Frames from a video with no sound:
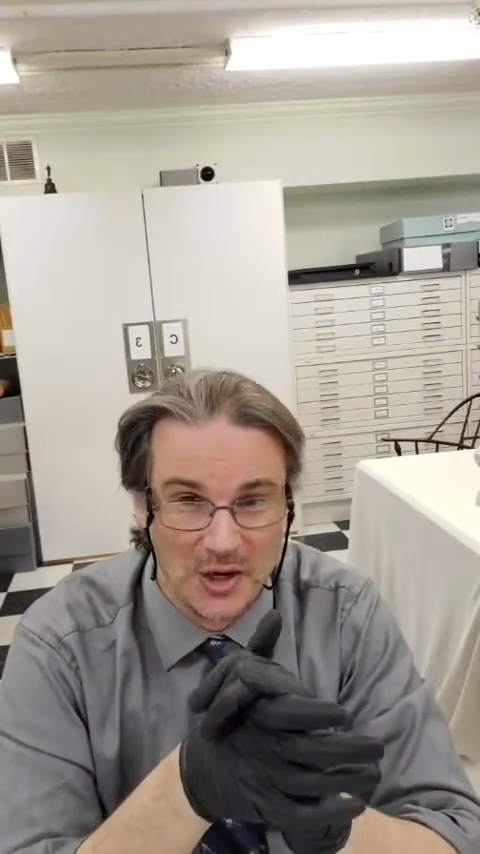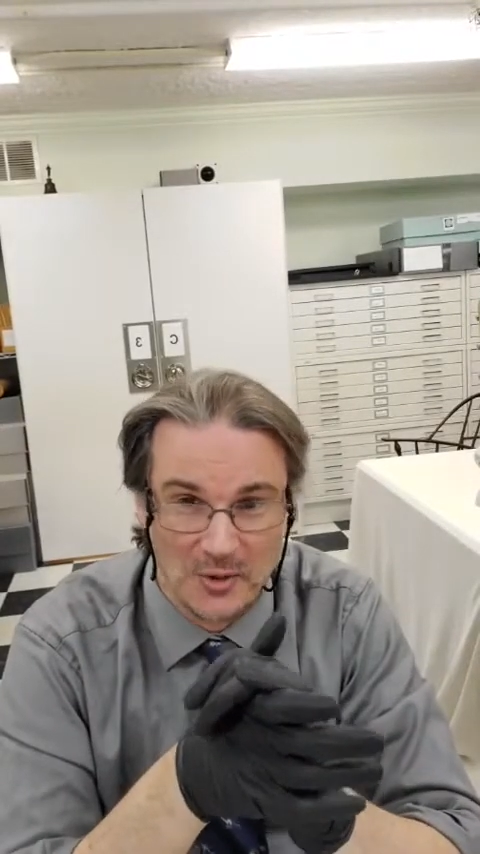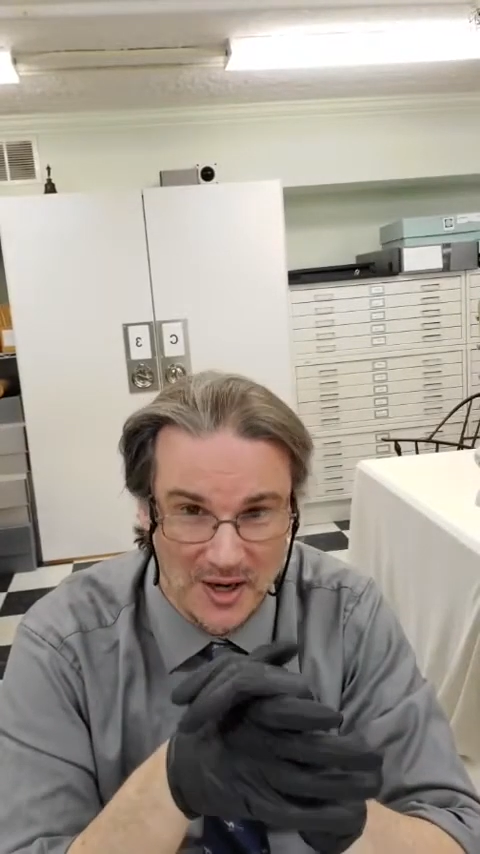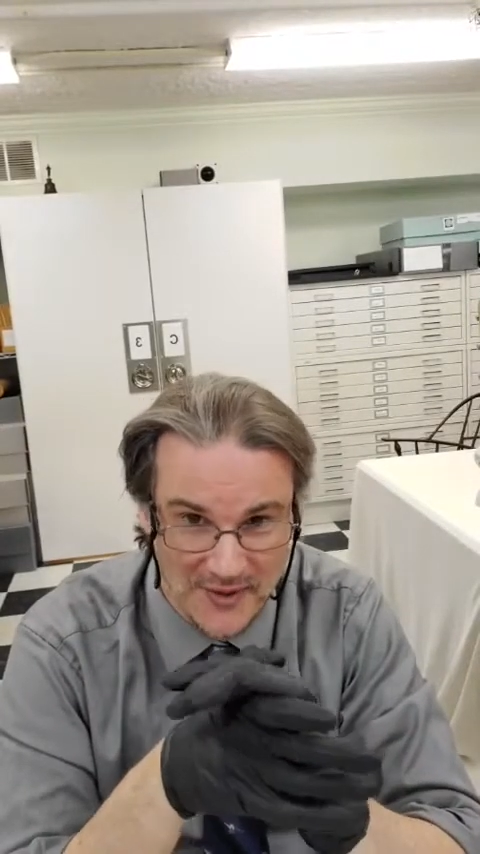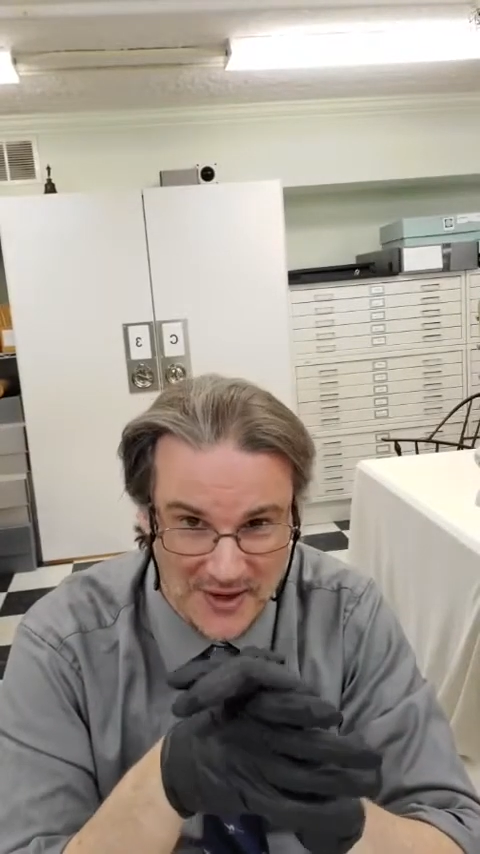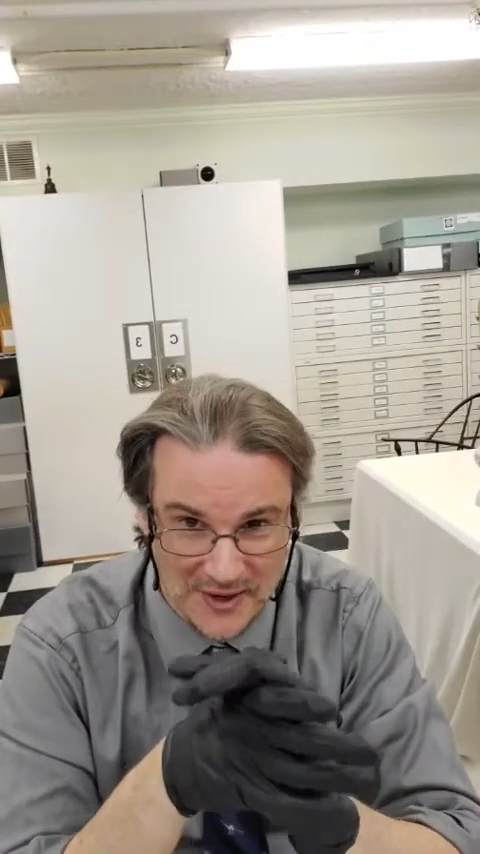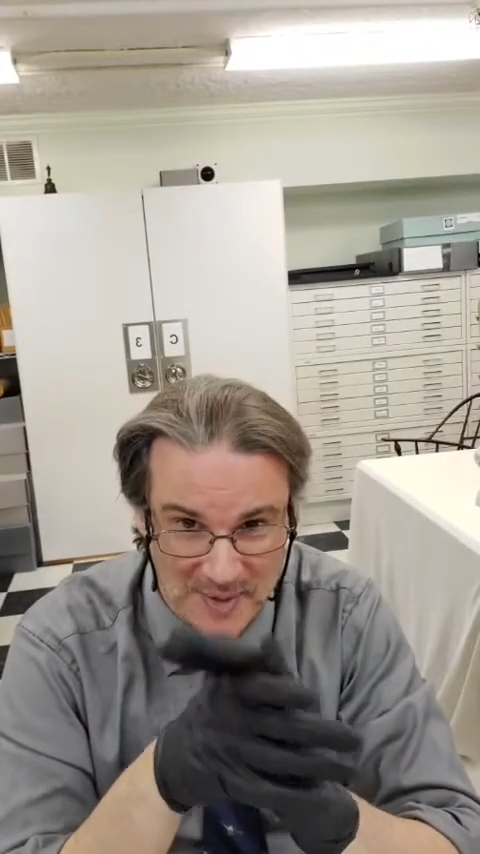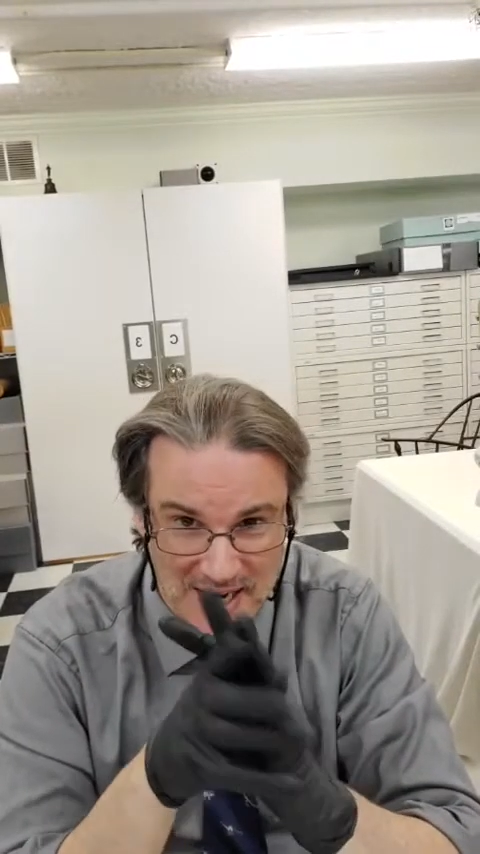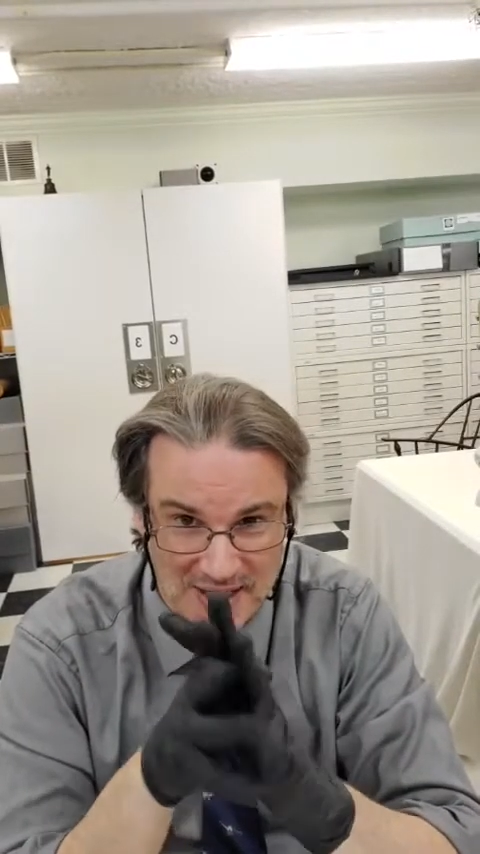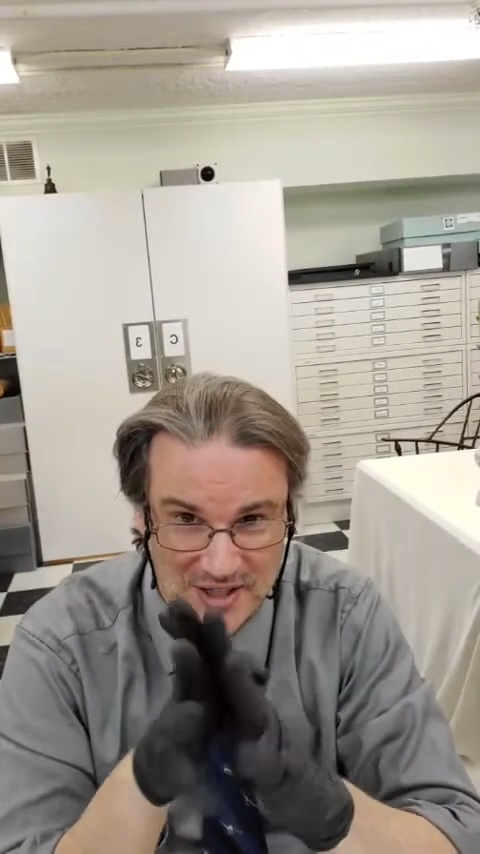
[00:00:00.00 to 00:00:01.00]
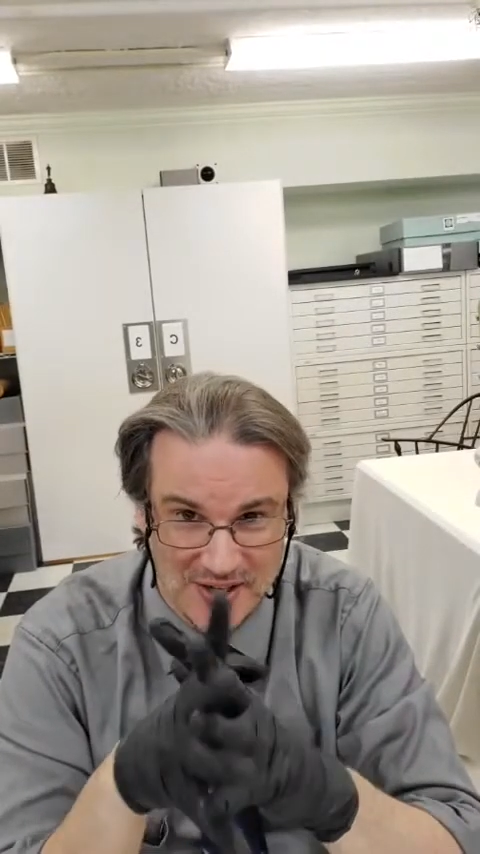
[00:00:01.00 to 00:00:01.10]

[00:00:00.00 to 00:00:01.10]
to our events page,